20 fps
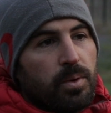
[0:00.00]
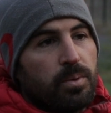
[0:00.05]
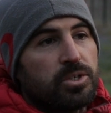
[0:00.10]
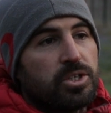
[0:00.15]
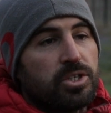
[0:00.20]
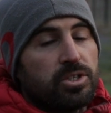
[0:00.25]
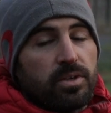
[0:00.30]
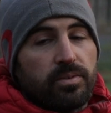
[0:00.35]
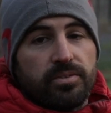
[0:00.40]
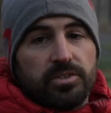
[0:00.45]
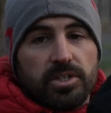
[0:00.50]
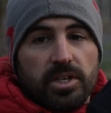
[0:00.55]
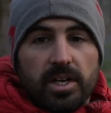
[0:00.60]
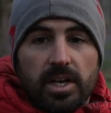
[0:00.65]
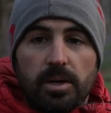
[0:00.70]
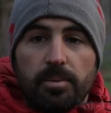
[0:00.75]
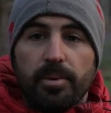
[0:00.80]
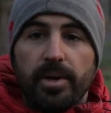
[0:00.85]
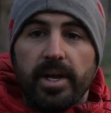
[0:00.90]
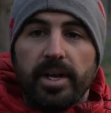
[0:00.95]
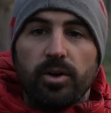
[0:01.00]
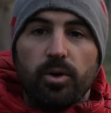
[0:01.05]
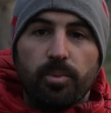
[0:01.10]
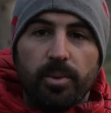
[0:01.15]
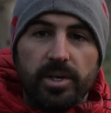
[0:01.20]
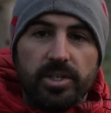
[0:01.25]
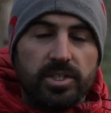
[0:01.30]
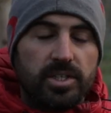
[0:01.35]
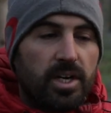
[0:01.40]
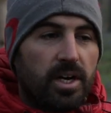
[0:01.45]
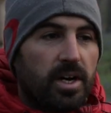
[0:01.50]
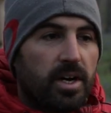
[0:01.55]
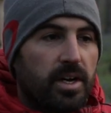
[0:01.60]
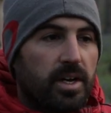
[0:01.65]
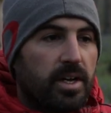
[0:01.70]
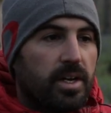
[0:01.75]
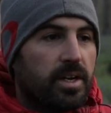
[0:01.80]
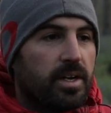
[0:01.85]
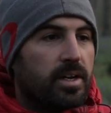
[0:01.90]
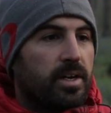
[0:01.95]
which is obviously illuminating all my
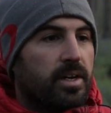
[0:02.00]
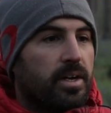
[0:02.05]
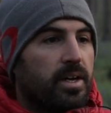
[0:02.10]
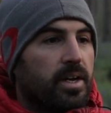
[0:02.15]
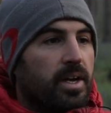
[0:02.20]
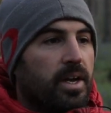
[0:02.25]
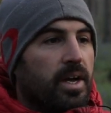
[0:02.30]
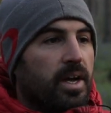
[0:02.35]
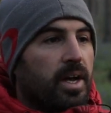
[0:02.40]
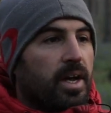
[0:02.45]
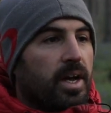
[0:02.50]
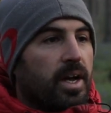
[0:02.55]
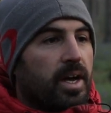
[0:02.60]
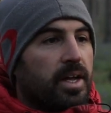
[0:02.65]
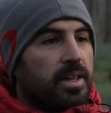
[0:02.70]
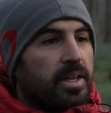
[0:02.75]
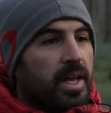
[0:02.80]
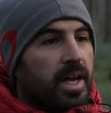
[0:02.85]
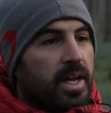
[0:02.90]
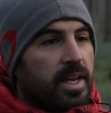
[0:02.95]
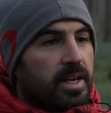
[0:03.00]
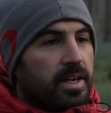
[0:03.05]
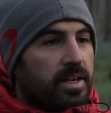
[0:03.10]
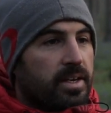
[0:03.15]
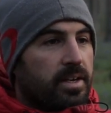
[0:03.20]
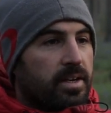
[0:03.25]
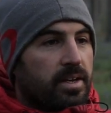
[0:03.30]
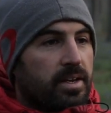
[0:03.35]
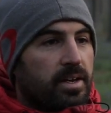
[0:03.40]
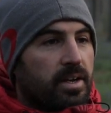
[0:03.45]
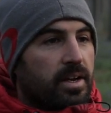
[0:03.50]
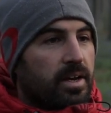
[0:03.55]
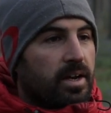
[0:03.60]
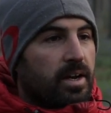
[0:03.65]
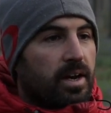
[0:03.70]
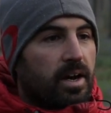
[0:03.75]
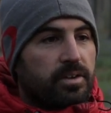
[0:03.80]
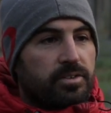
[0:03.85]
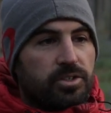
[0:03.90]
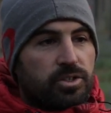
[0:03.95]
sky. And then
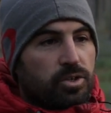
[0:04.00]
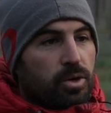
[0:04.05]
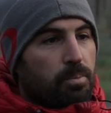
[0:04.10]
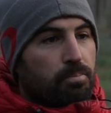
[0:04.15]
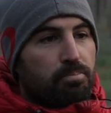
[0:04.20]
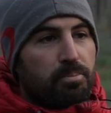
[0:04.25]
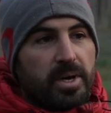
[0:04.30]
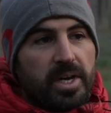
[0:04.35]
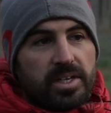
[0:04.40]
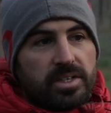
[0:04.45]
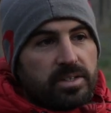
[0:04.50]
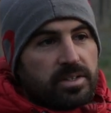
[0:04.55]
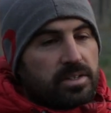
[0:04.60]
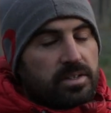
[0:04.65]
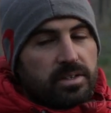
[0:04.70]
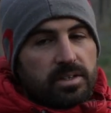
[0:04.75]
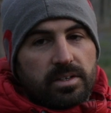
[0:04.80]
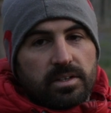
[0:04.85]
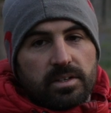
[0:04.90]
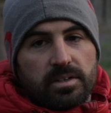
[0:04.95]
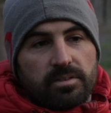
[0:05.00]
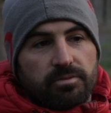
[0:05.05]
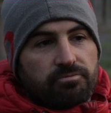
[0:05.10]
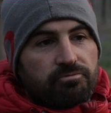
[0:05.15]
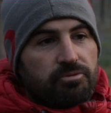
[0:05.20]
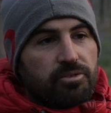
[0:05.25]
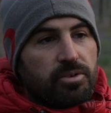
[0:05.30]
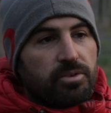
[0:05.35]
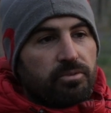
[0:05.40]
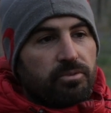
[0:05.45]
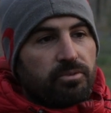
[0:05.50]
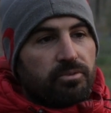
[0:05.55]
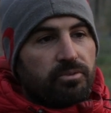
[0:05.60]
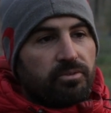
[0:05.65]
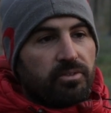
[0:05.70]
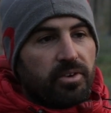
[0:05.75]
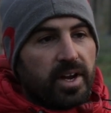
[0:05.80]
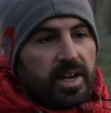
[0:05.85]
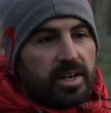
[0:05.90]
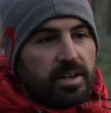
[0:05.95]
I've just got mist, real
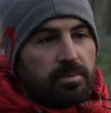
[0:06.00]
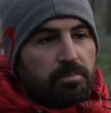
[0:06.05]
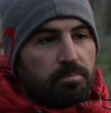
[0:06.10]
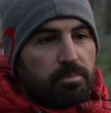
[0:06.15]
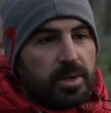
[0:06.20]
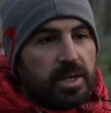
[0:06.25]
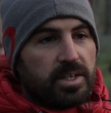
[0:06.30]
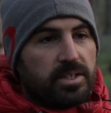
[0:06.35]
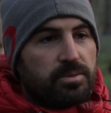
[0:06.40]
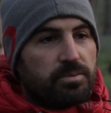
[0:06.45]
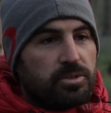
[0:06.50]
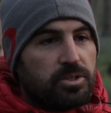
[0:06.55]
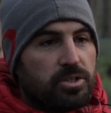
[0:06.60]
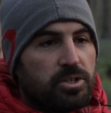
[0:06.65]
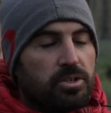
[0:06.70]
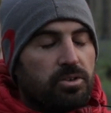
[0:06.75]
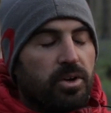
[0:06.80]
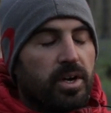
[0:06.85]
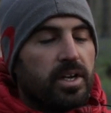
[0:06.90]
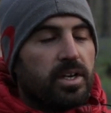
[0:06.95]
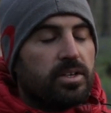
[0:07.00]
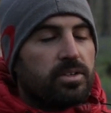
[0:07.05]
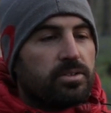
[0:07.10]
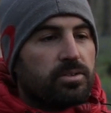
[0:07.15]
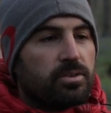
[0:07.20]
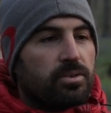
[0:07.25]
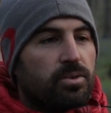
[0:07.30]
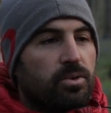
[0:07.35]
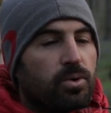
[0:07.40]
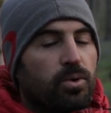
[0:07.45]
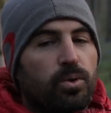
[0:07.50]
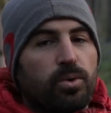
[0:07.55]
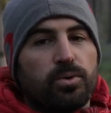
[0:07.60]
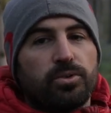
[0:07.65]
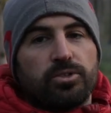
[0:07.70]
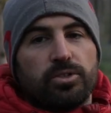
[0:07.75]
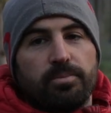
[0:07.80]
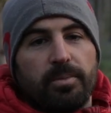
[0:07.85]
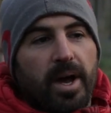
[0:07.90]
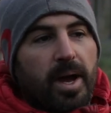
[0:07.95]
faint mist, which is creating this
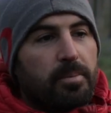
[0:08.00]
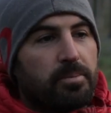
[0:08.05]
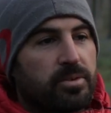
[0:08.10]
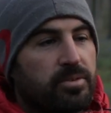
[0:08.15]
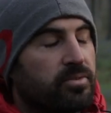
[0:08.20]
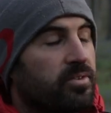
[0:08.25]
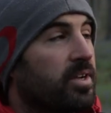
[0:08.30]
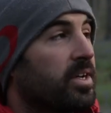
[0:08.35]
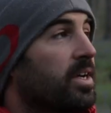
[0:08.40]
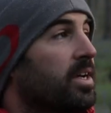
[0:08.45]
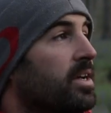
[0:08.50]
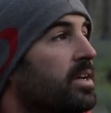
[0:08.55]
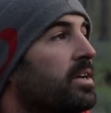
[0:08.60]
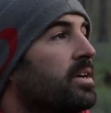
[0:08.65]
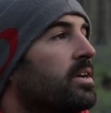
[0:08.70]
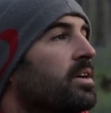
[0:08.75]
awesome atmosphere.